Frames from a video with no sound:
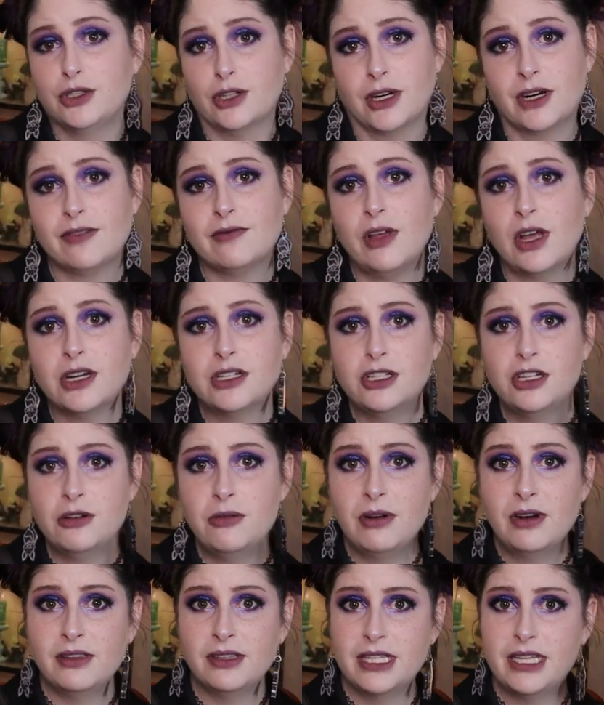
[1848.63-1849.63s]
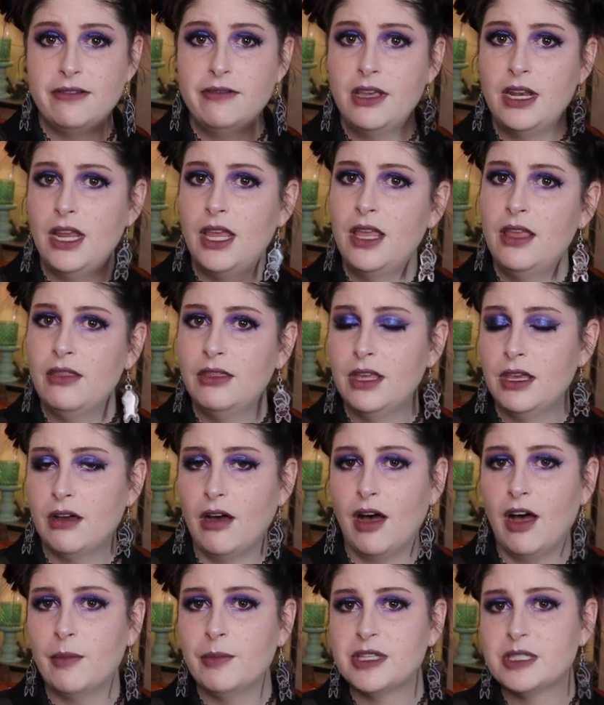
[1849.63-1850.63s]
during Vlogtober, leave it in the
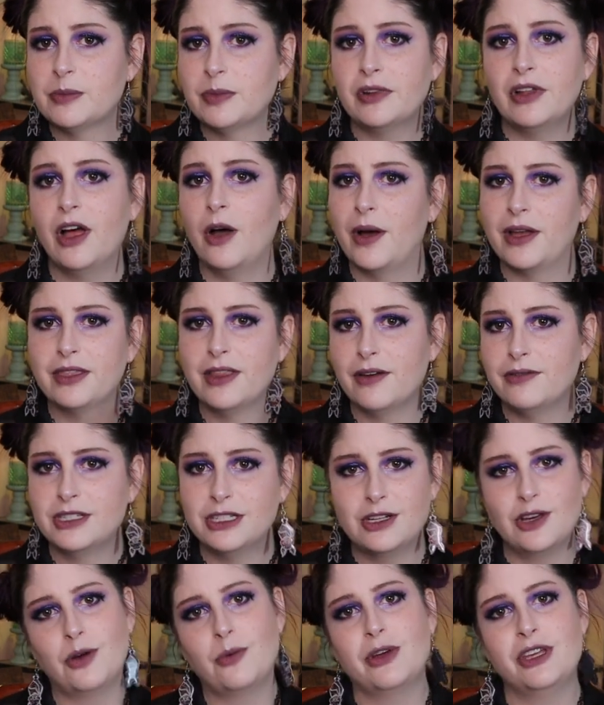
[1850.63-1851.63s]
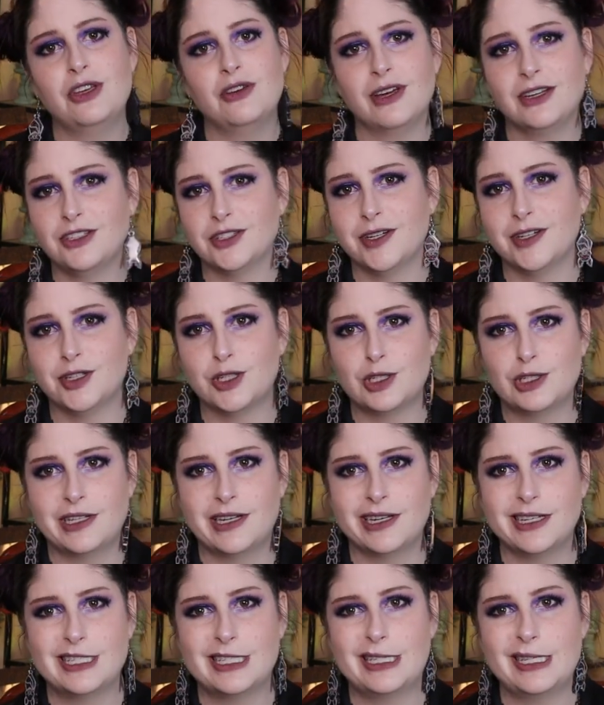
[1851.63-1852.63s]
comments below. I'd love to know what you guys are interested in